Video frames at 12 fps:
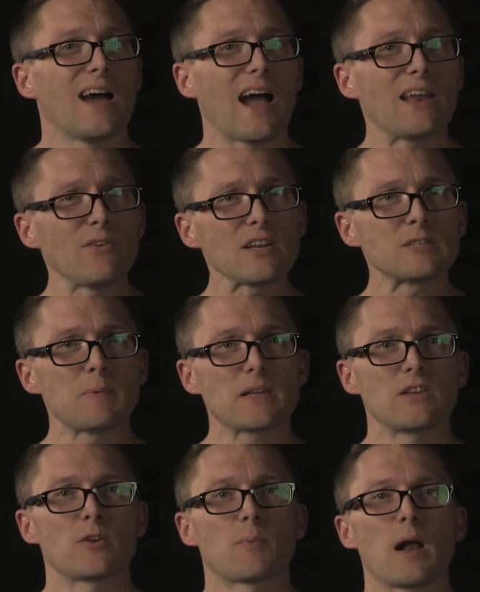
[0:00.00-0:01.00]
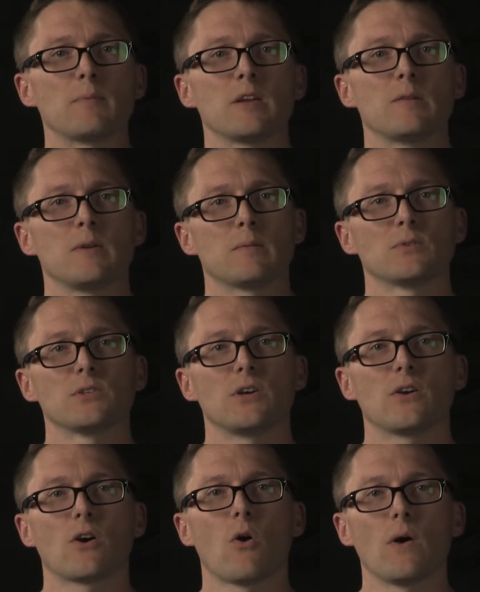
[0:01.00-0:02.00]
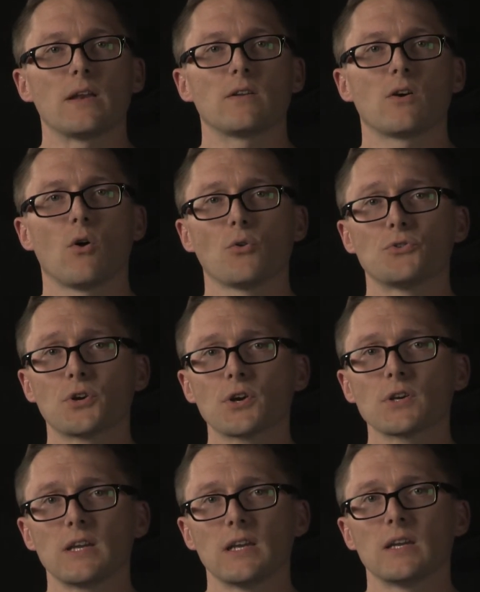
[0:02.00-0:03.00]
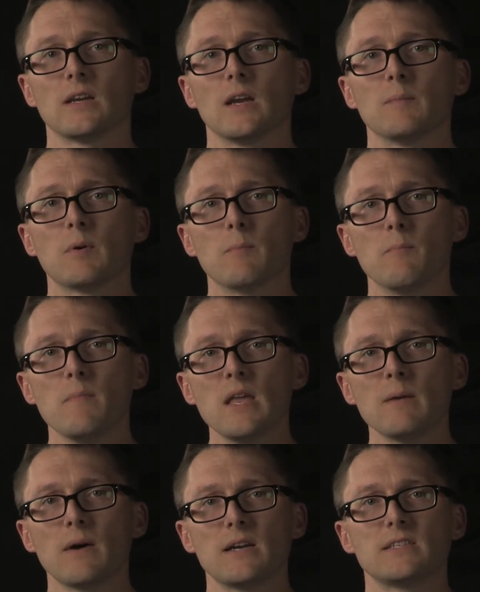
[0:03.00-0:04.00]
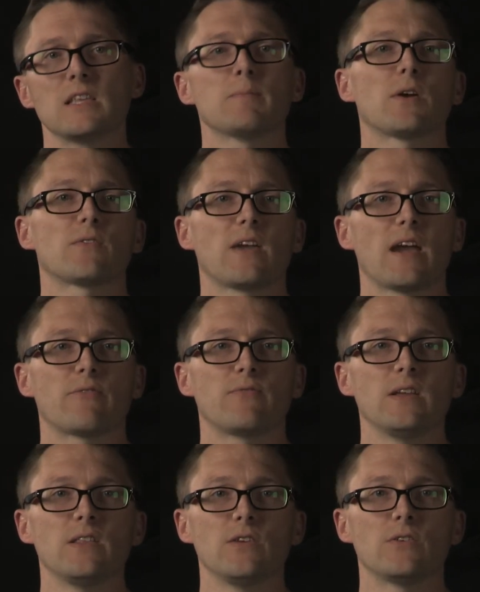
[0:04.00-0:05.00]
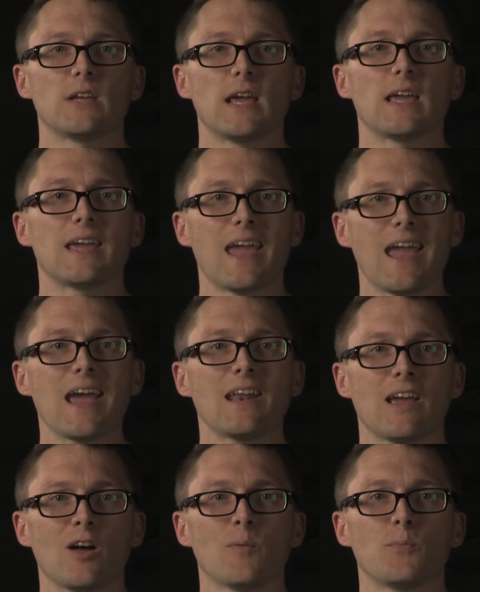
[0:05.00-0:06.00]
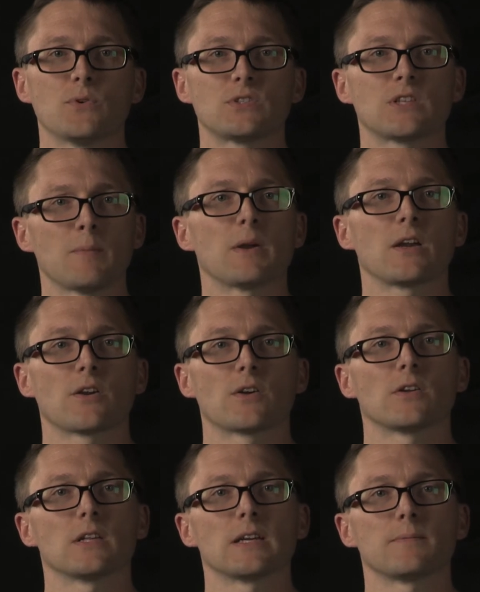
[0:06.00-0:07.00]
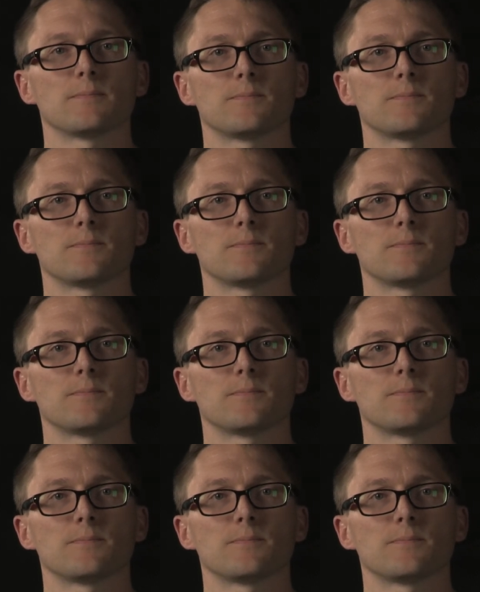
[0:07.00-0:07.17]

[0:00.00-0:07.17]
I don't expect that you're probably going to be able to quit cold turkey, but minimizing the amount of caffeine that you take can help with stomach gurgling.